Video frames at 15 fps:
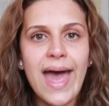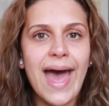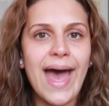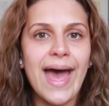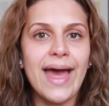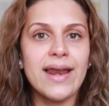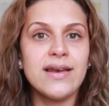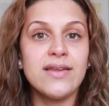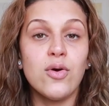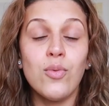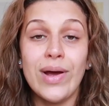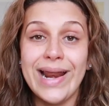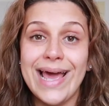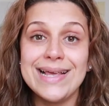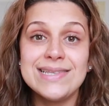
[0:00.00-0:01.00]
And
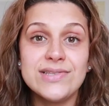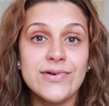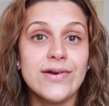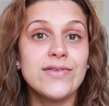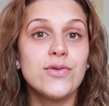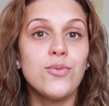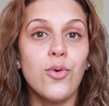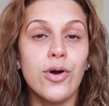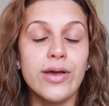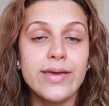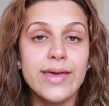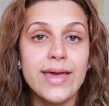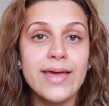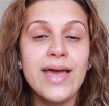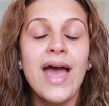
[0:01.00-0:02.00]
when I started
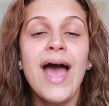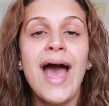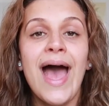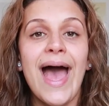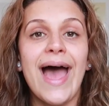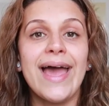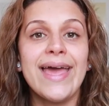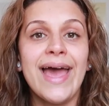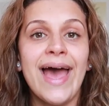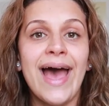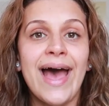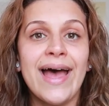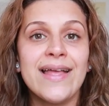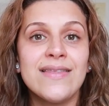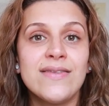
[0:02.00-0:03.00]
working, I
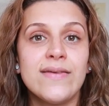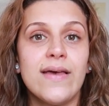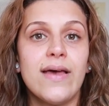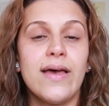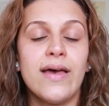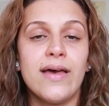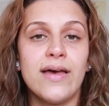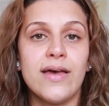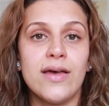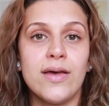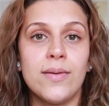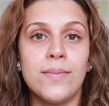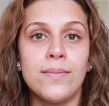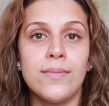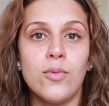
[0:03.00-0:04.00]
had
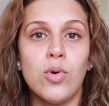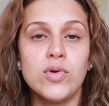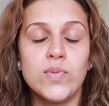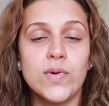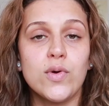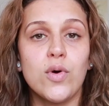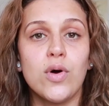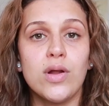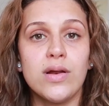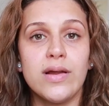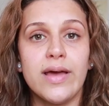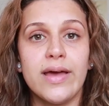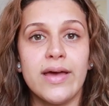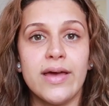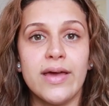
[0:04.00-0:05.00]
um, what we
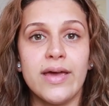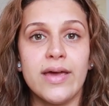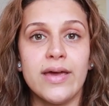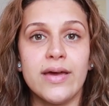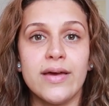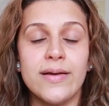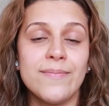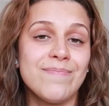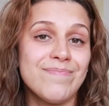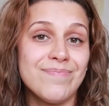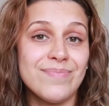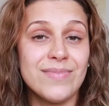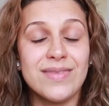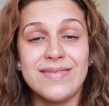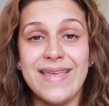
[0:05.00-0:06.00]
call a
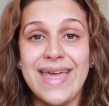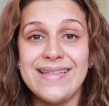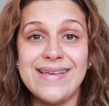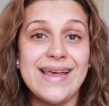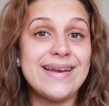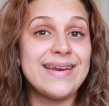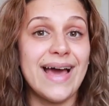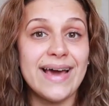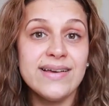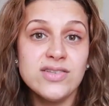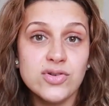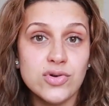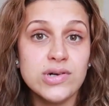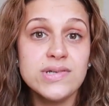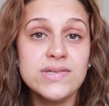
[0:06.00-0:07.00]
day-day uh,
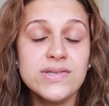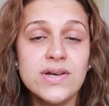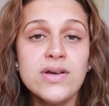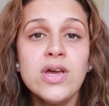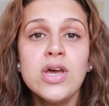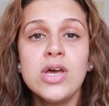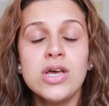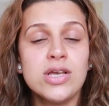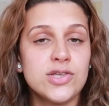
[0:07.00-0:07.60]
night roster.